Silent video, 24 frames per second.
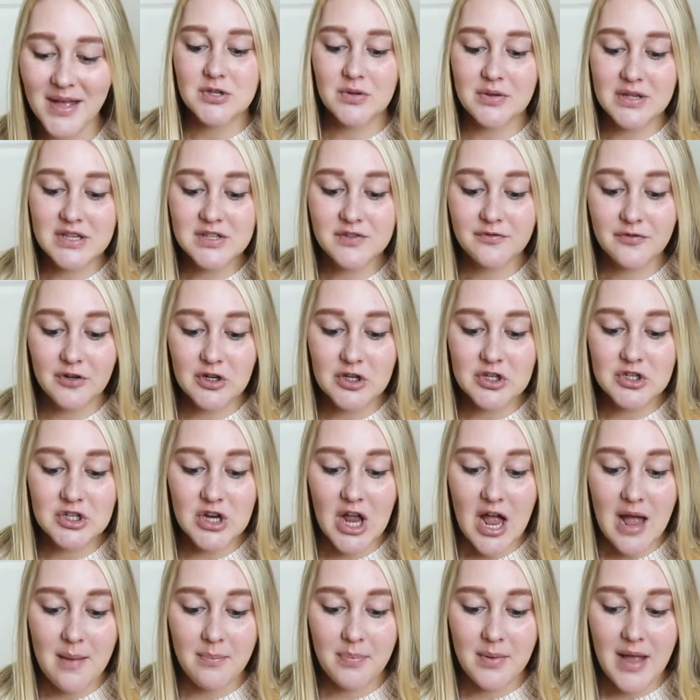So this first
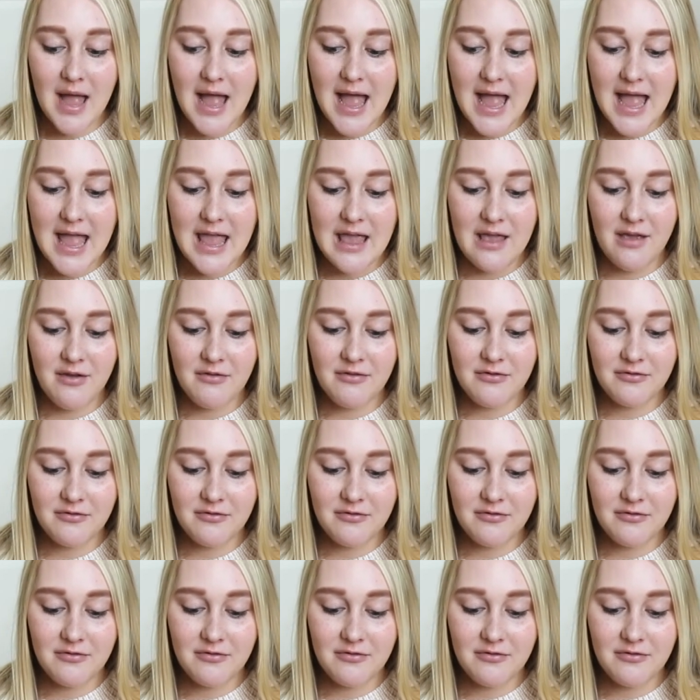shop I